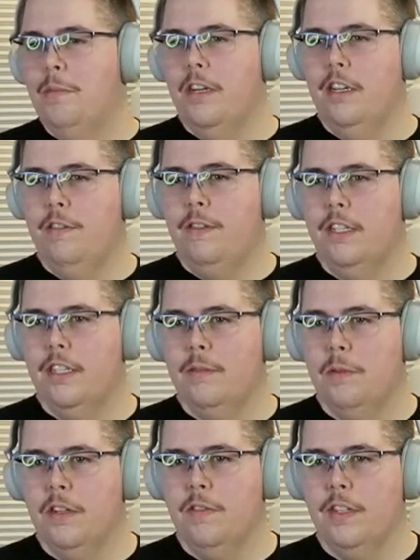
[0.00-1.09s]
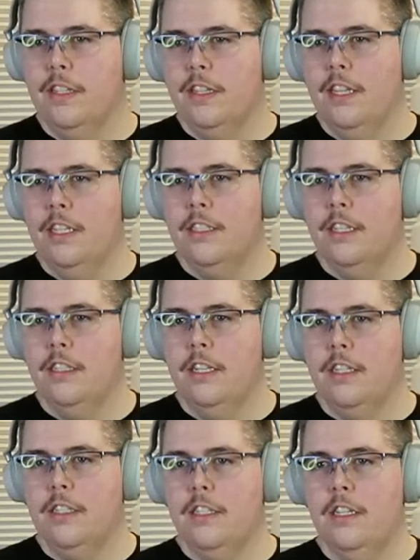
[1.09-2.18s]
Perfect. Perfect. Thanks,
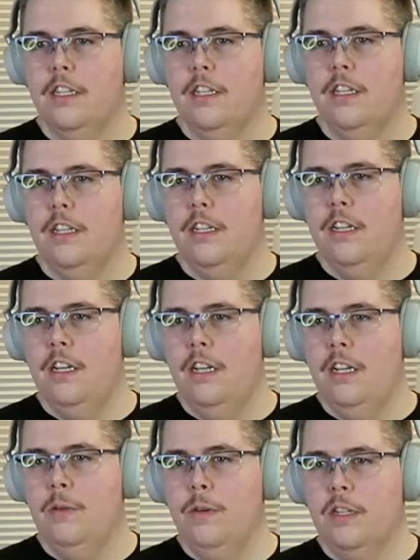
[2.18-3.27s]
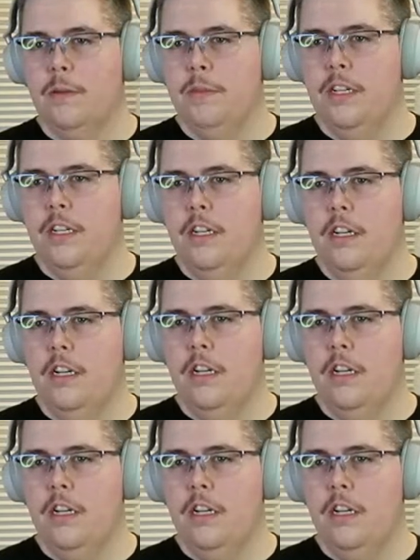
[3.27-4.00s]
Ajax. Welcome in.